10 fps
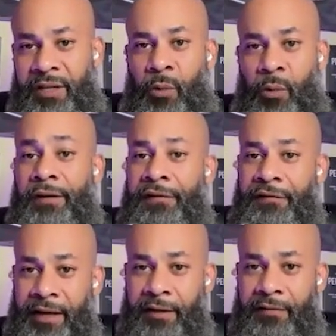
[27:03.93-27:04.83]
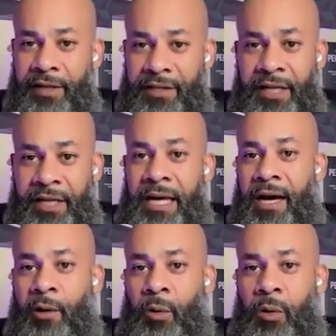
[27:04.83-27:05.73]
We want effectiveness.
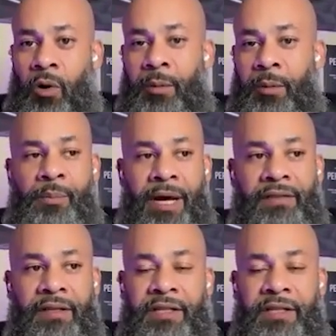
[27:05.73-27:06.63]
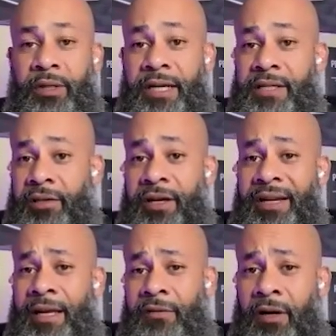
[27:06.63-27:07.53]
We want methods in place that are going
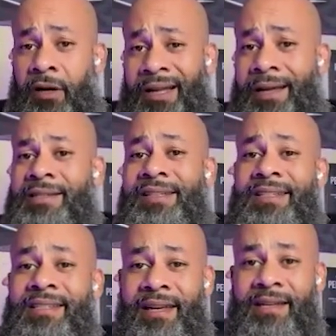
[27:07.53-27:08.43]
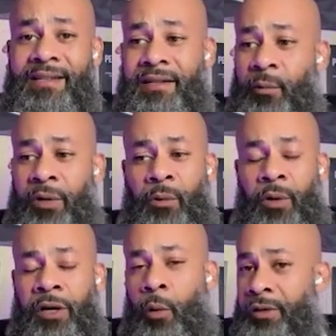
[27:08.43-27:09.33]
to give our clients success.
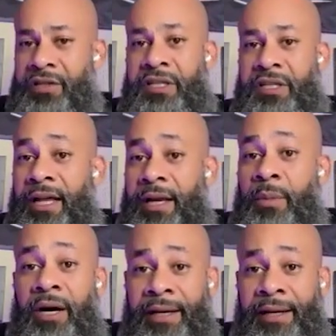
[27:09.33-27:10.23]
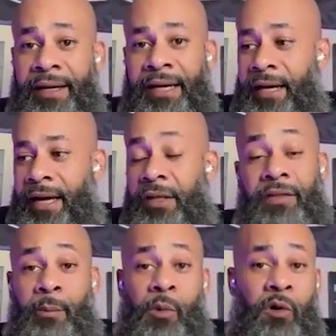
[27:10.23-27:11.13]
We don't want to just collect money and then
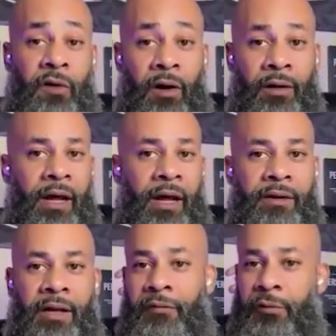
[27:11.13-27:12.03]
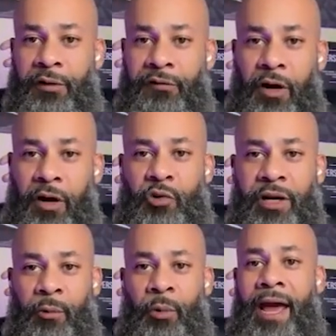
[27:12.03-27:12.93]
they move on after they're
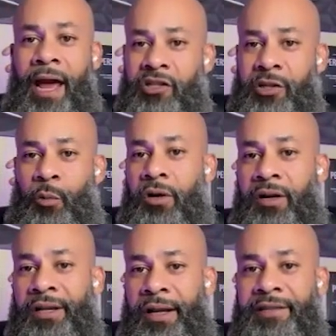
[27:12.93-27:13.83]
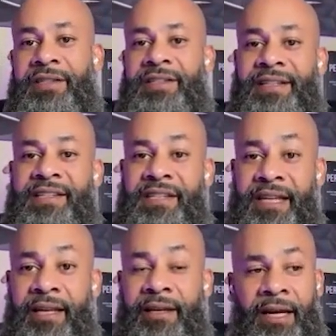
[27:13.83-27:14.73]
frustrated. We actually want our clients to
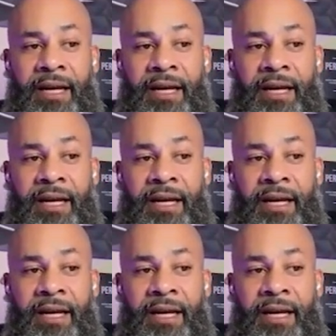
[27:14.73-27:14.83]
succeed.